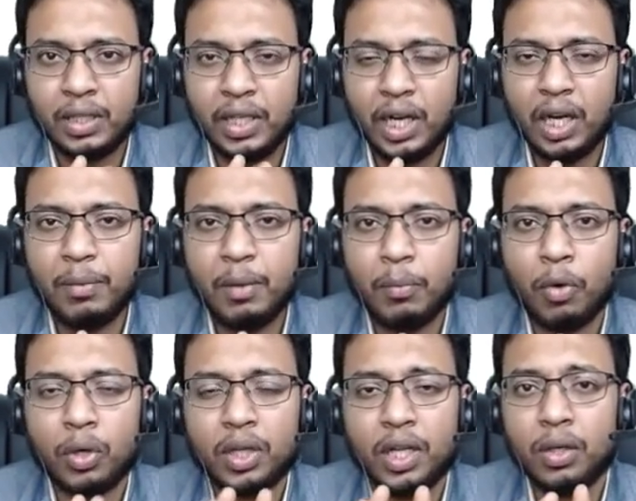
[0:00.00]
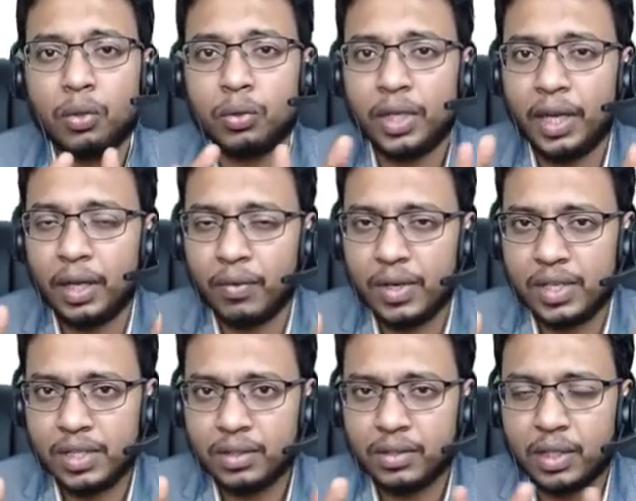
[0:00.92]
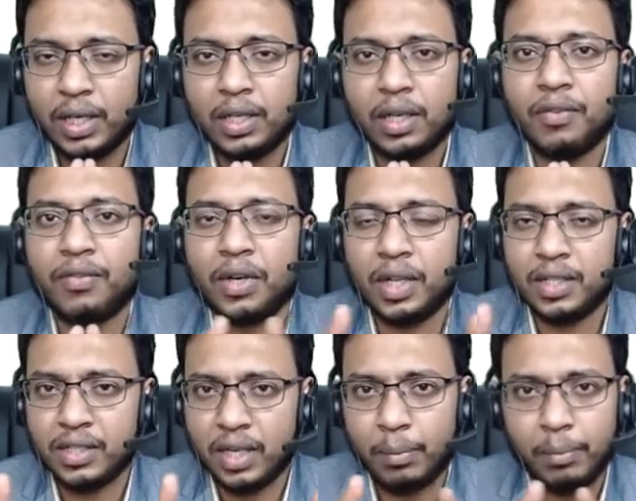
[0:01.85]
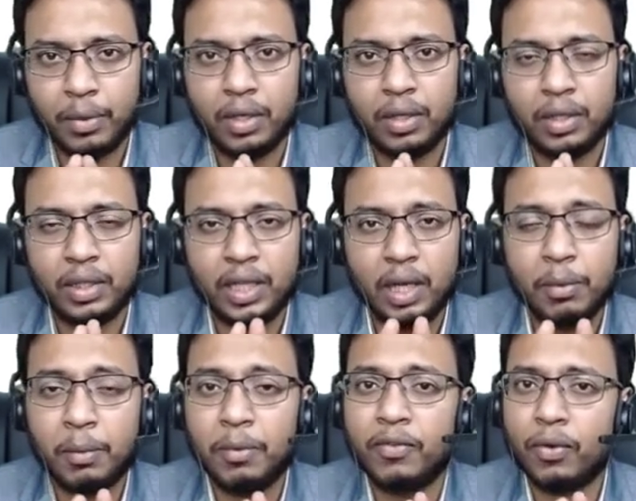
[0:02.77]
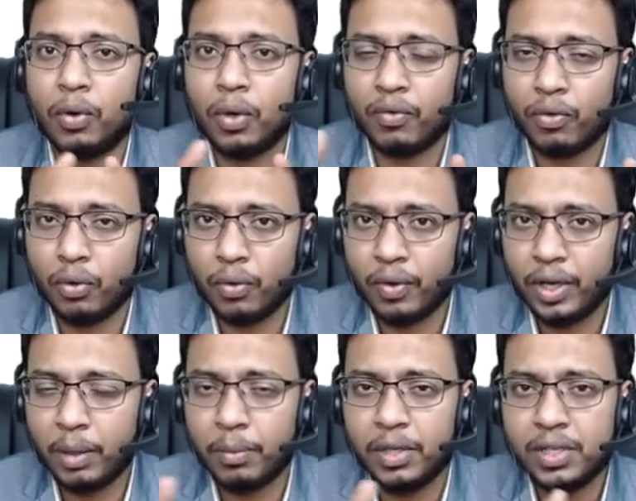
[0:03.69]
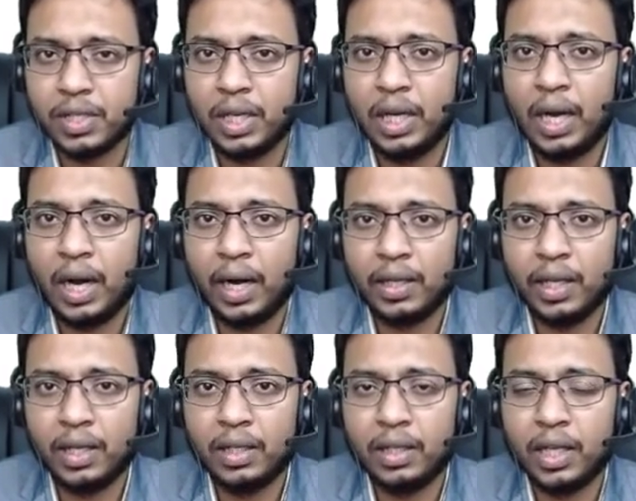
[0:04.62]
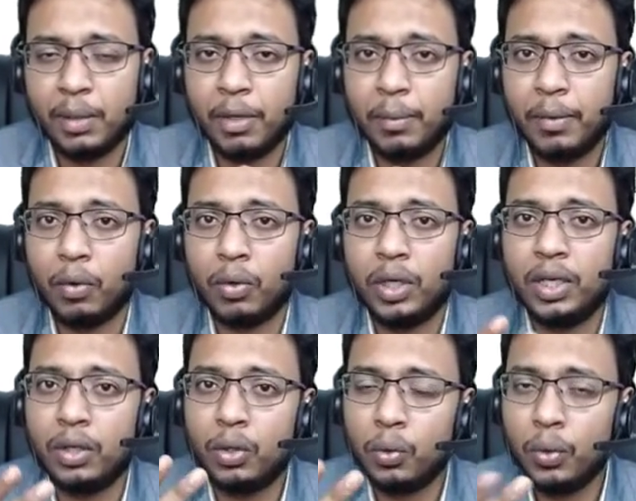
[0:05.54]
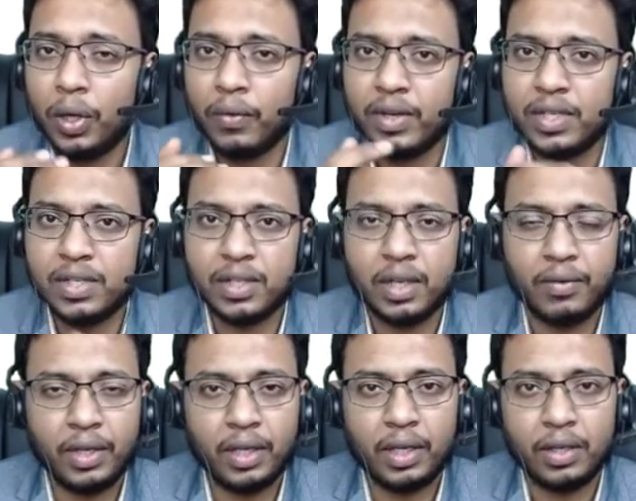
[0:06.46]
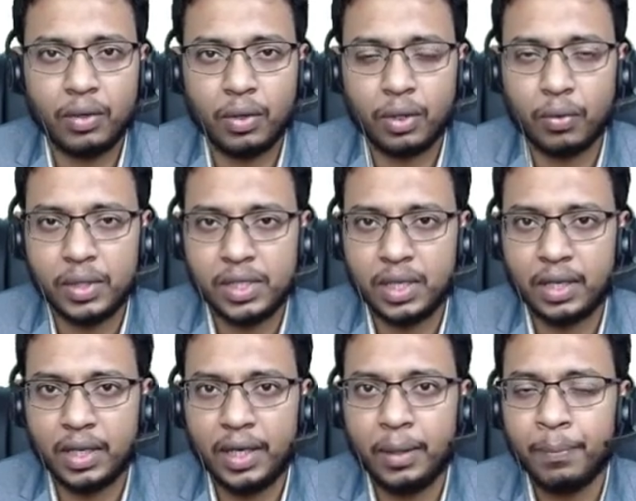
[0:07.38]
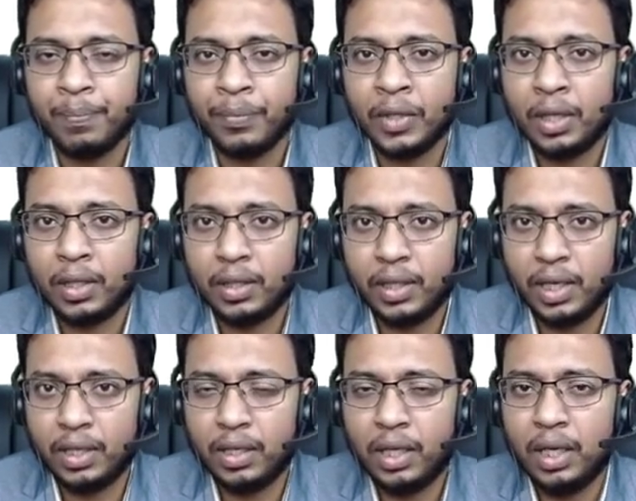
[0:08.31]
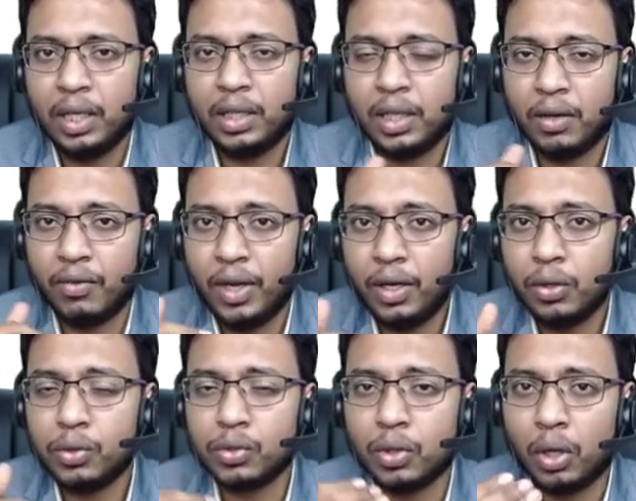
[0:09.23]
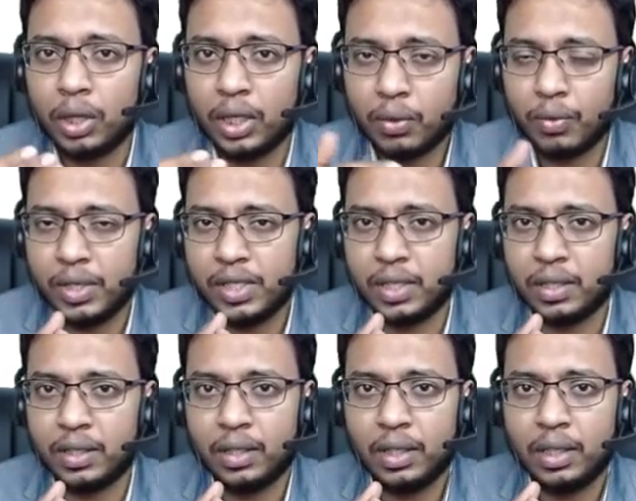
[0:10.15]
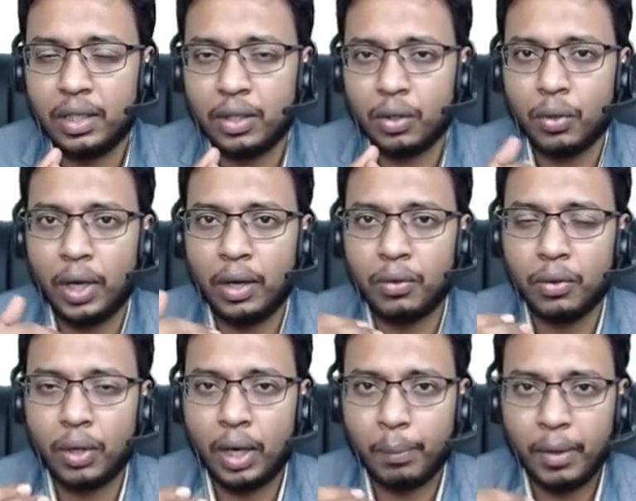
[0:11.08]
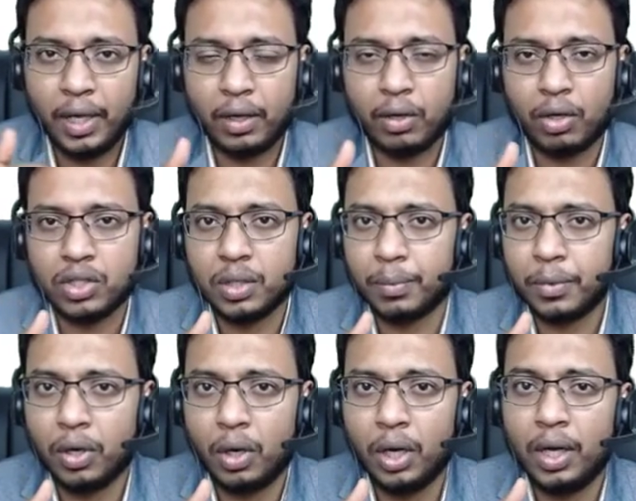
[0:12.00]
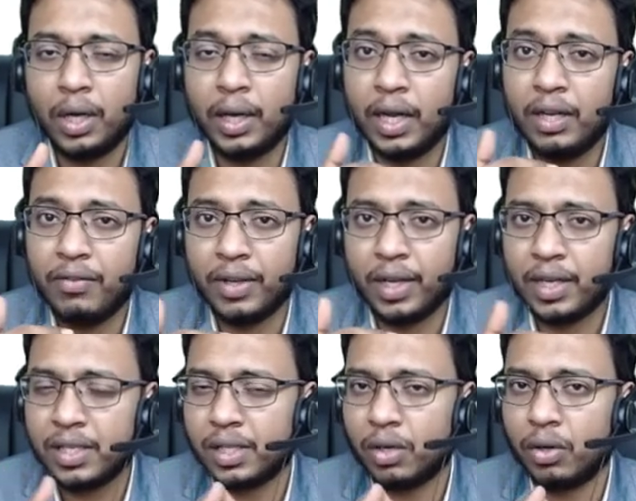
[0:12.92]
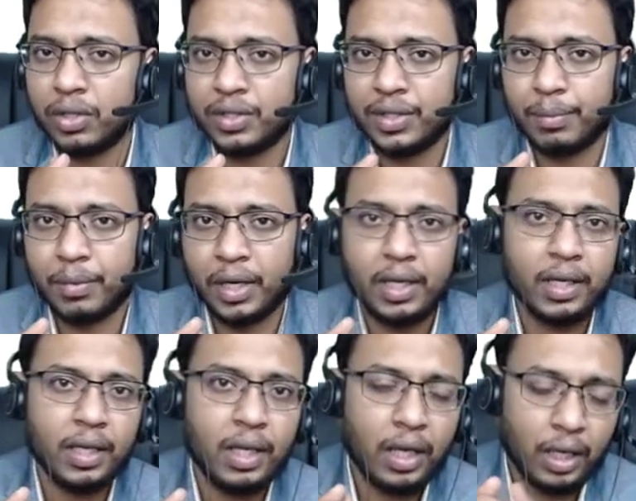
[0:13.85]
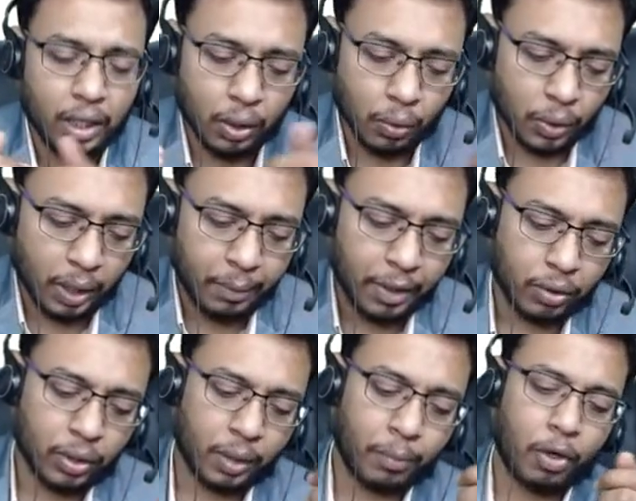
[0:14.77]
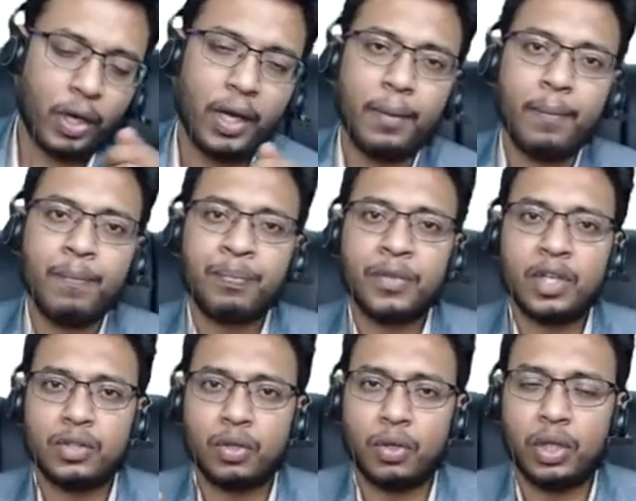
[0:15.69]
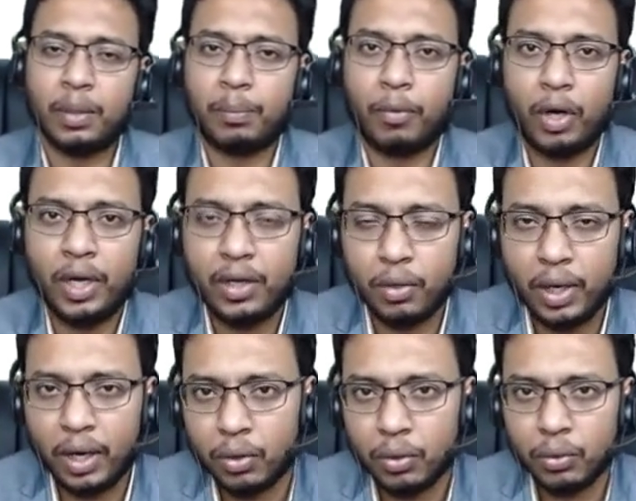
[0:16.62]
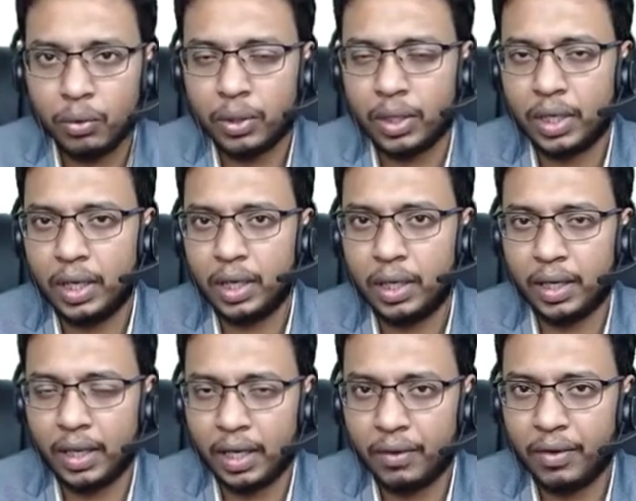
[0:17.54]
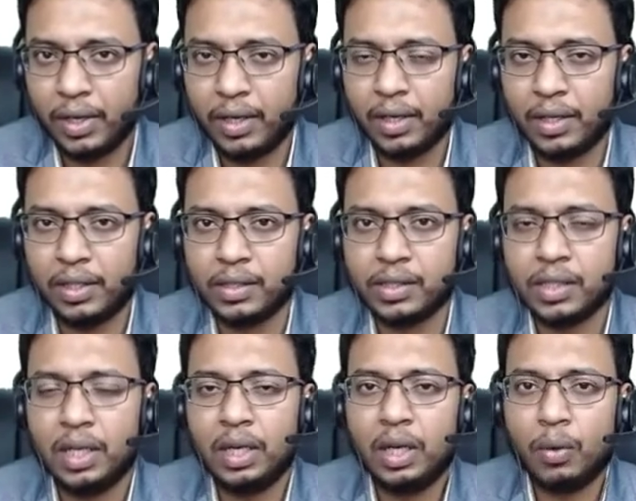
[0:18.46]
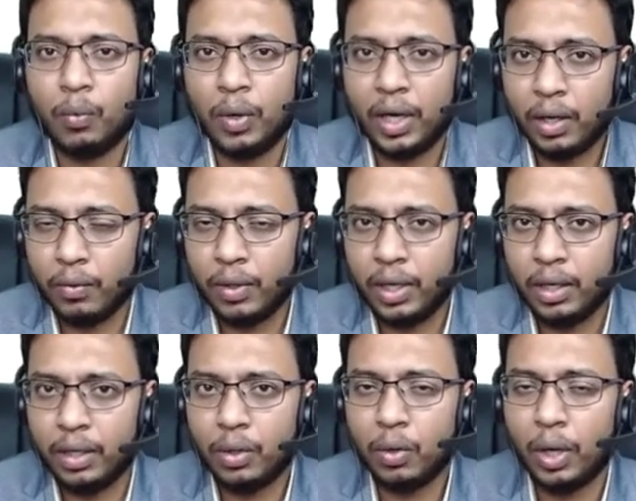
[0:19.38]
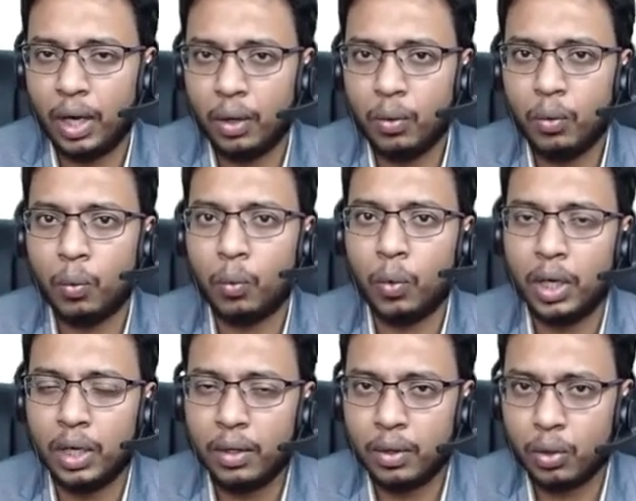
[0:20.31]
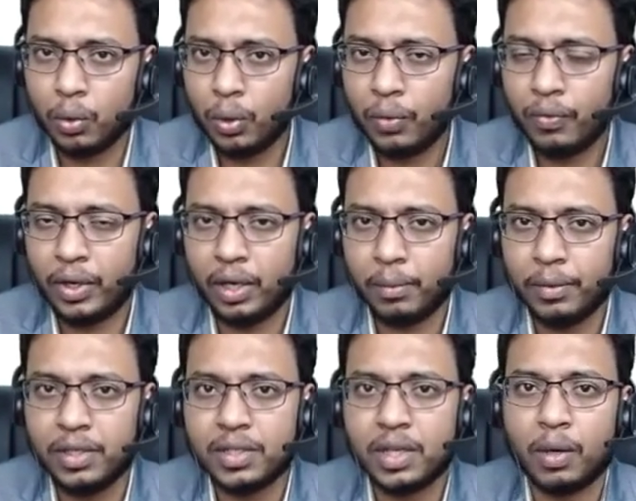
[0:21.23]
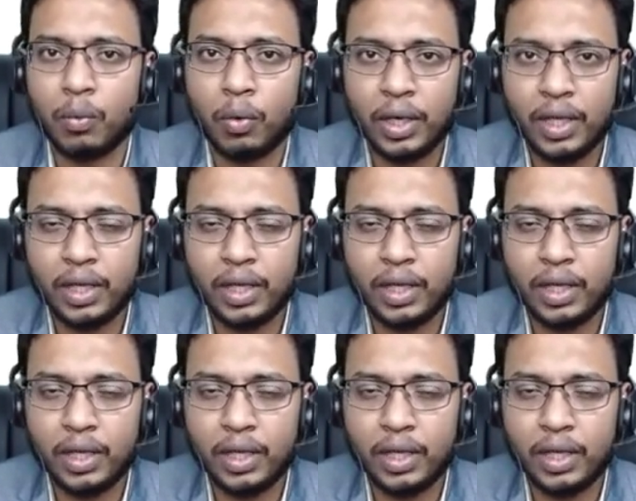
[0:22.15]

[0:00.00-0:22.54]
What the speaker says: there will be more than 2-3 equations, right? If for example there may be four variables and then there may be only two equations given in your question, right? Then the way to solve the question, you have to apply a concept called nullification concept, right? Now coming to the point, so the point you have to take away here is, whenever you have two variables and one